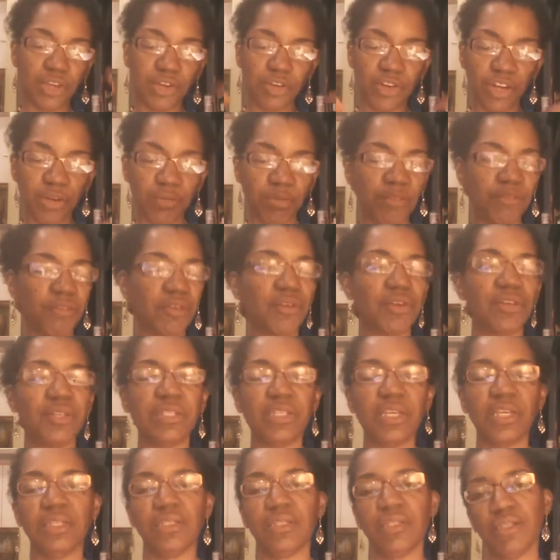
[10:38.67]
you're going to be very
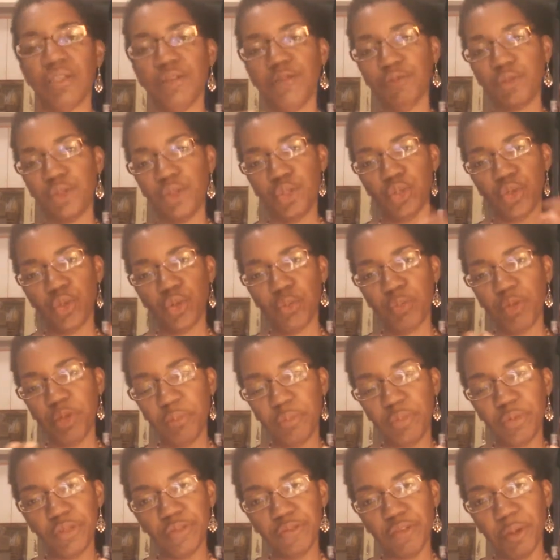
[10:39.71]
sensitive to
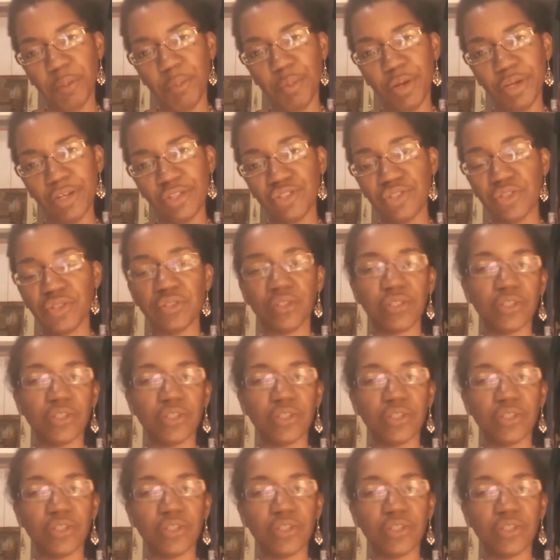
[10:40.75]
people's vibration.